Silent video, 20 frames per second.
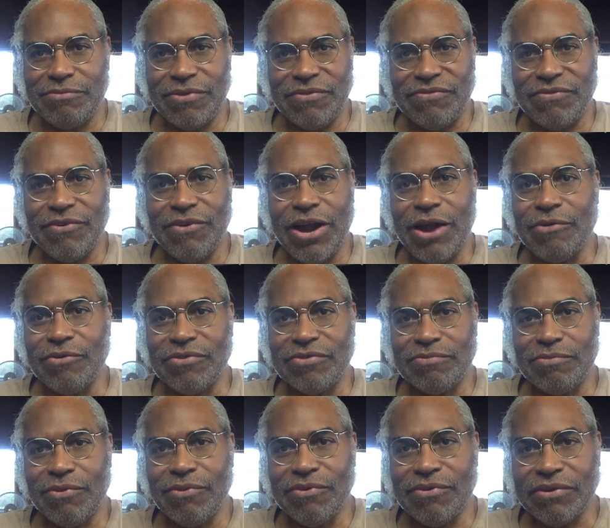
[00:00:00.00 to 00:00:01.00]
before I was
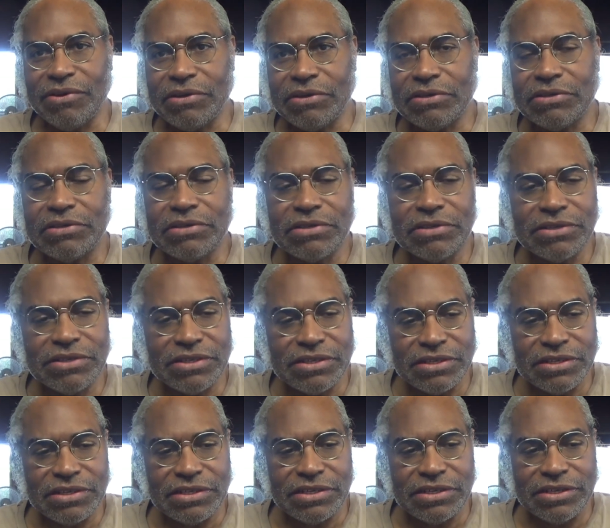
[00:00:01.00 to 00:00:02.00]
born,
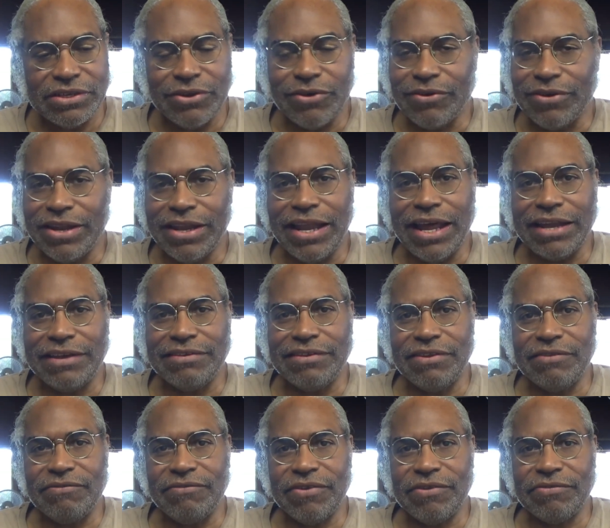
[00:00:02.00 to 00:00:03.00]
you know, in the
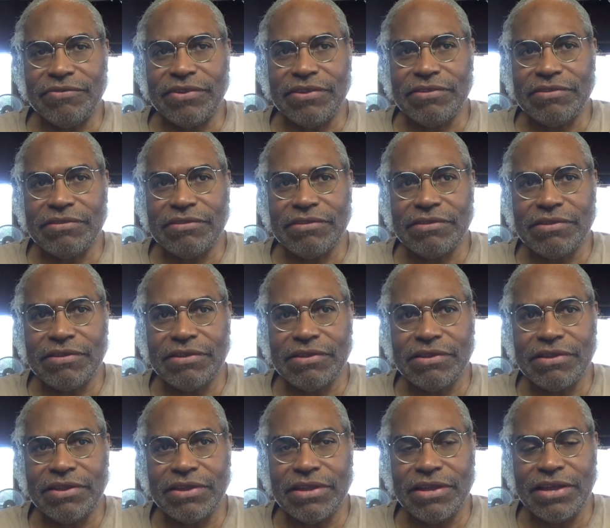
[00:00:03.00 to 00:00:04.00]
1950s.
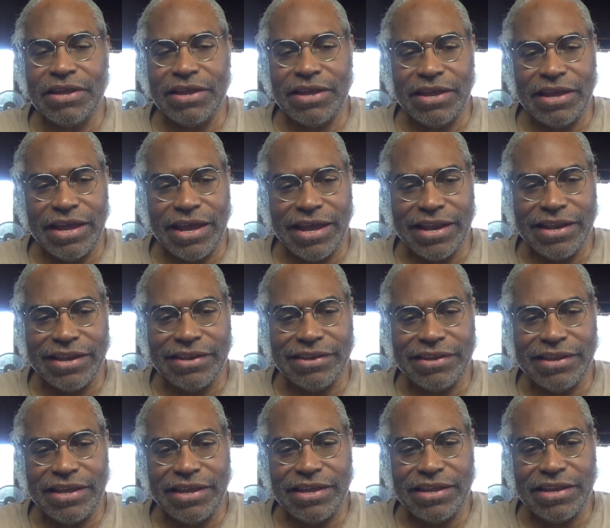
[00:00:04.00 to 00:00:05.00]
And
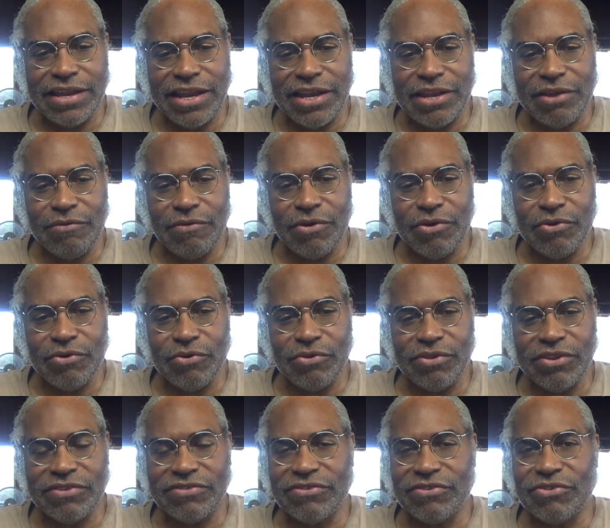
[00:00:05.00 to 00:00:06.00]
indeed, anyone who
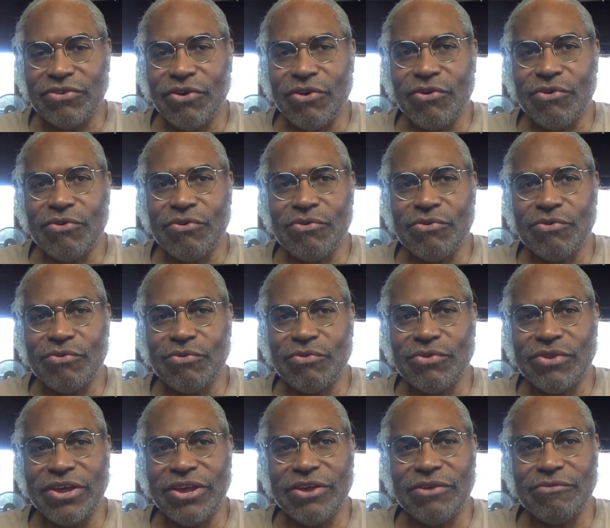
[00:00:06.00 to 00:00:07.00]
listened to
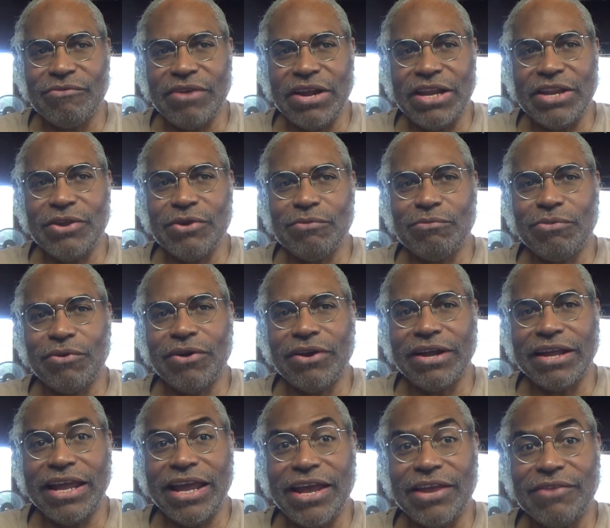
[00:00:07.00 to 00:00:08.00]
old uh, radio
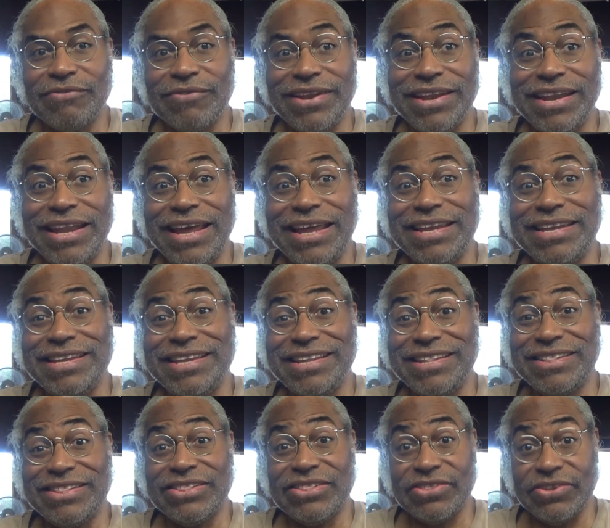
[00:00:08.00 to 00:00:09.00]
broadcasts from the 19
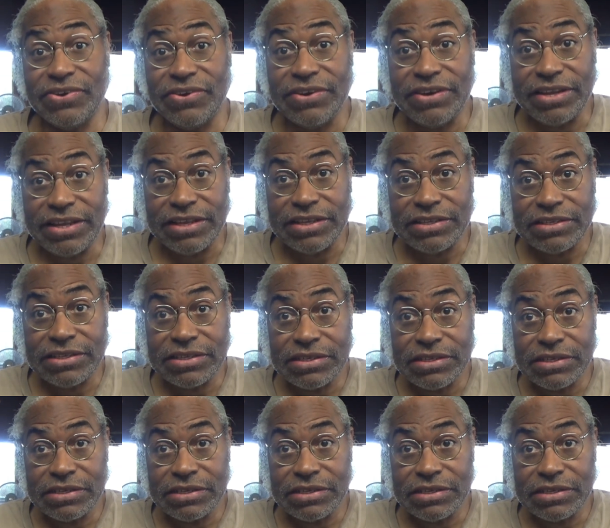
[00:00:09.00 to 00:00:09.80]
30s.